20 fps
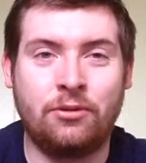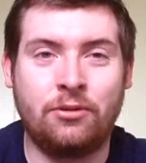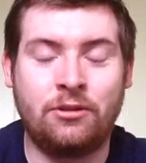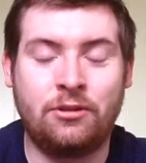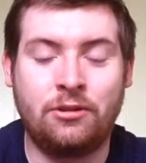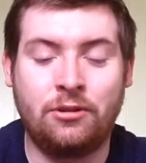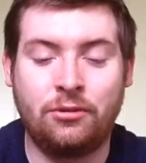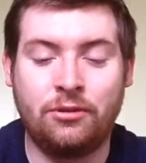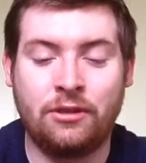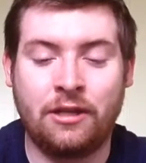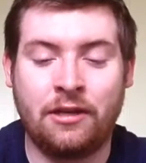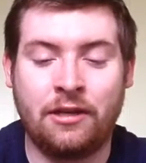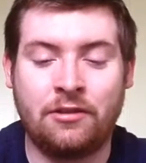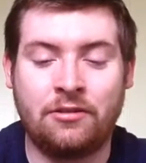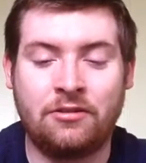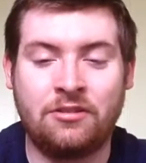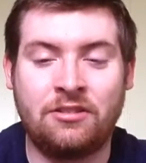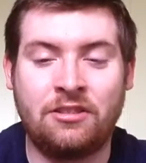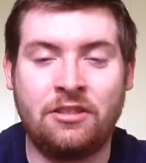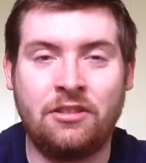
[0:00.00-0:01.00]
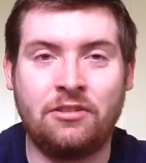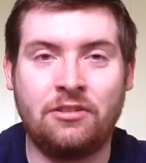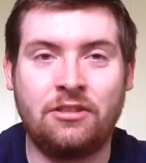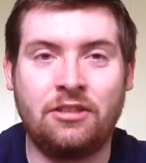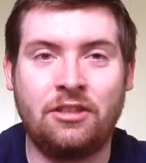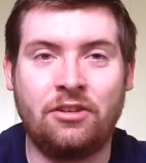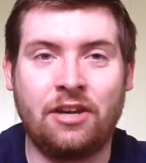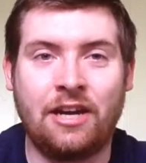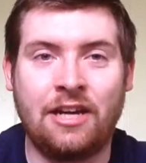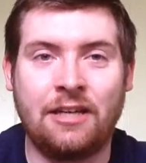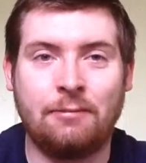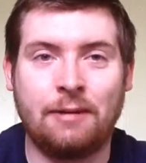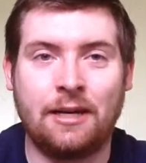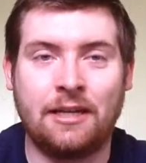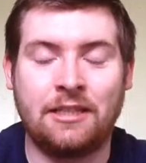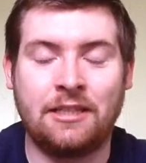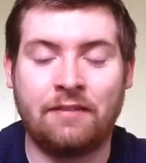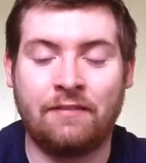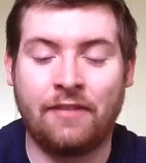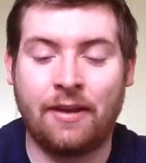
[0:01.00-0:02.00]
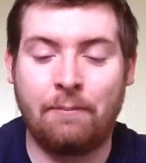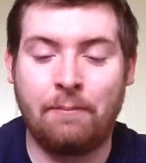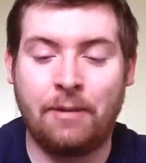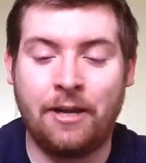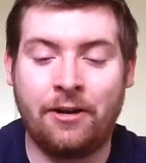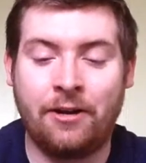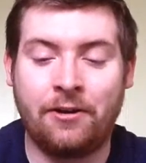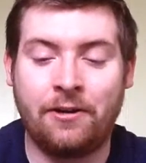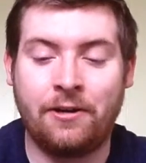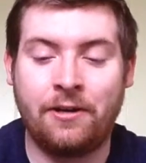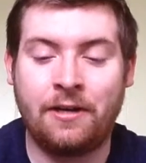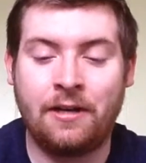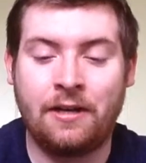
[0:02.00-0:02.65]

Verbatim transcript: Tuesday steel cage match, if not better.